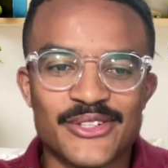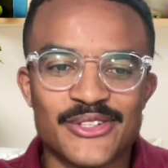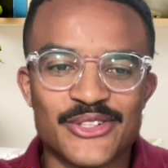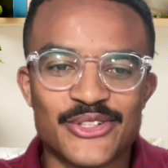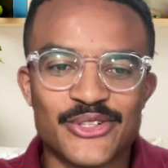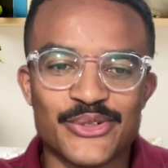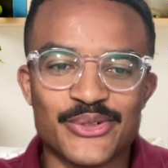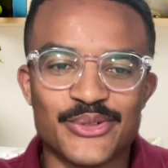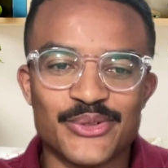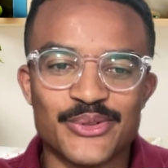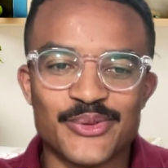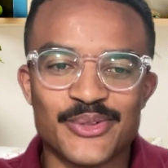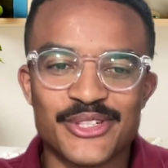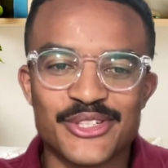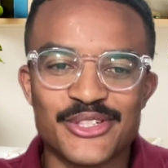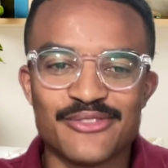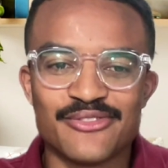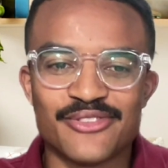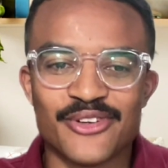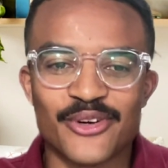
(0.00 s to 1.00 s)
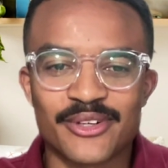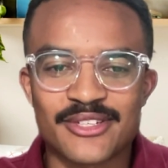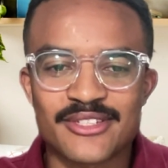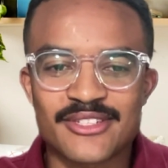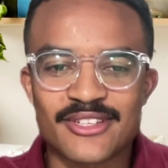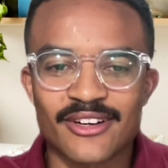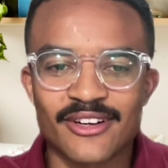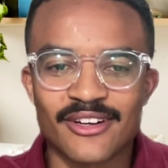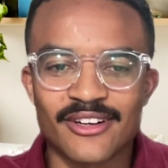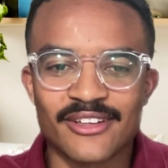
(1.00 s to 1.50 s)
do you focus
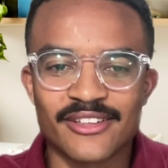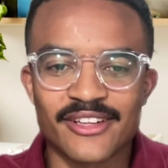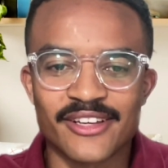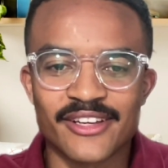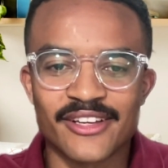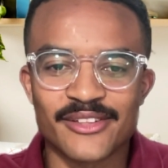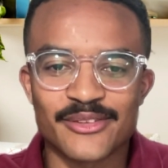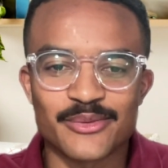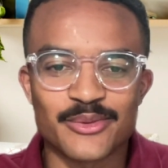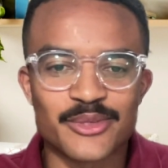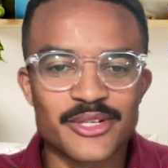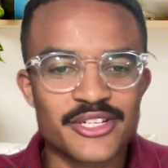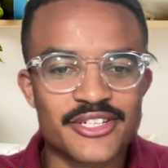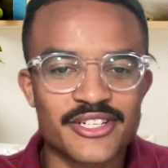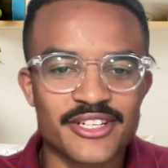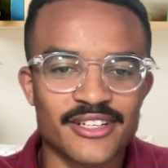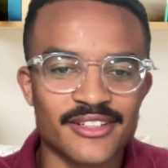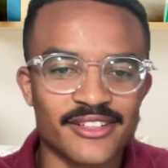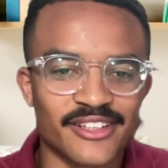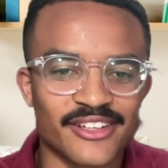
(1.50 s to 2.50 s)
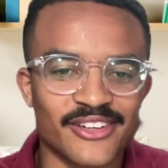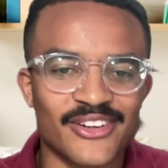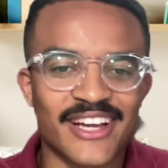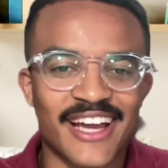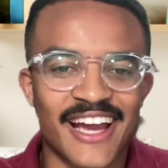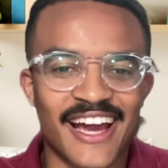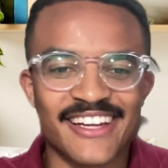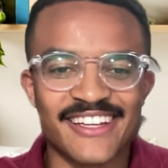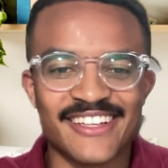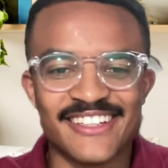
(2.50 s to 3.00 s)
on, and which
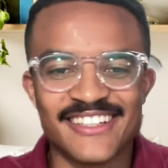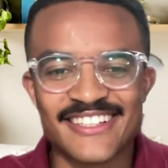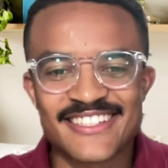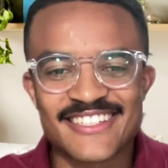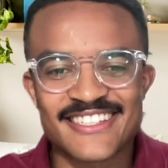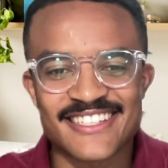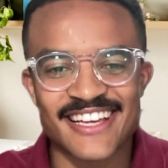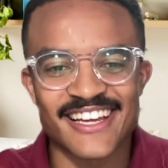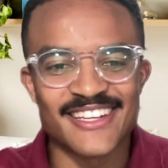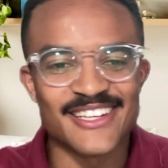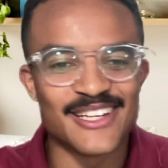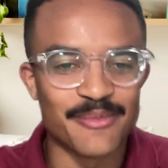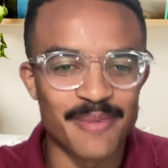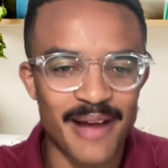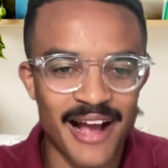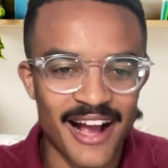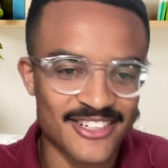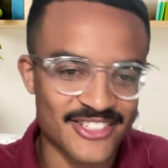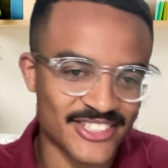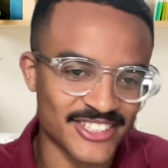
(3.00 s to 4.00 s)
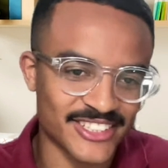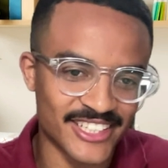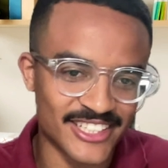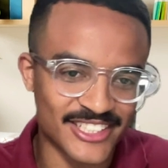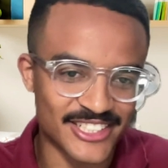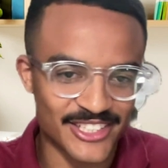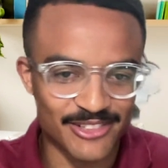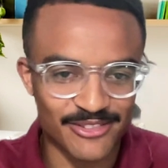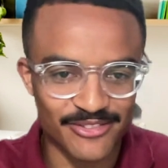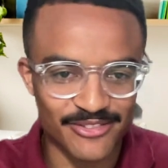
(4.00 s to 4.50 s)
candidates end up actually
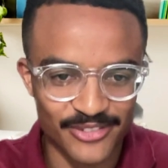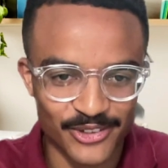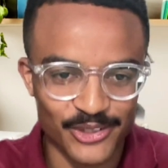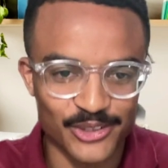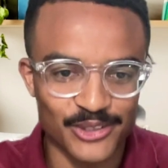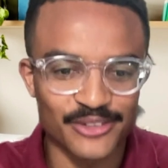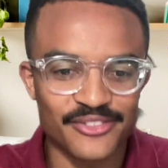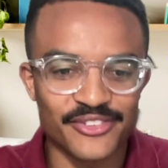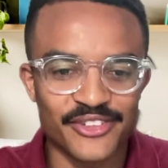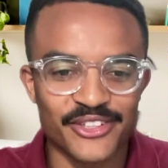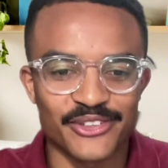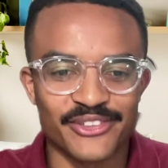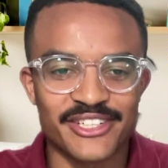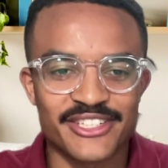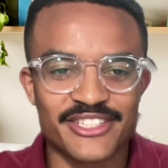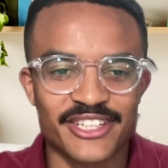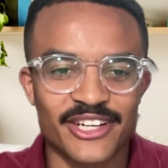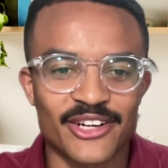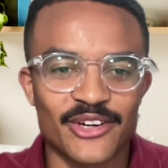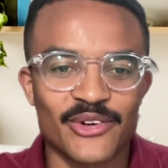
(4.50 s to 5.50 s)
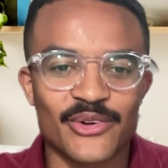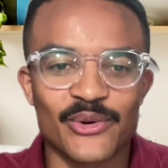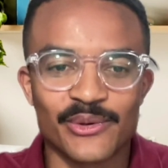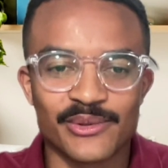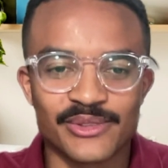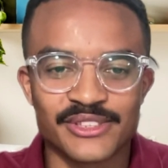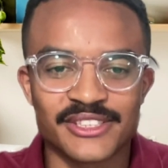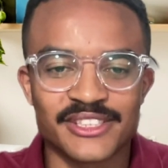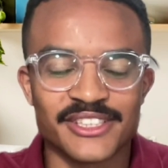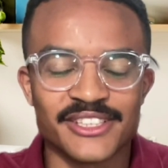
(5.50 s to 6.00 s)
getting a referral if they're reaching out cold
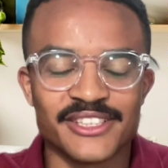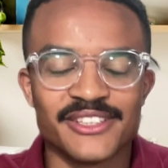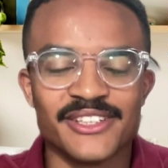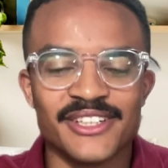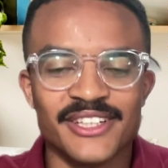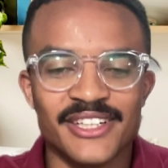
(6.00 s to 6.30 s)
to you?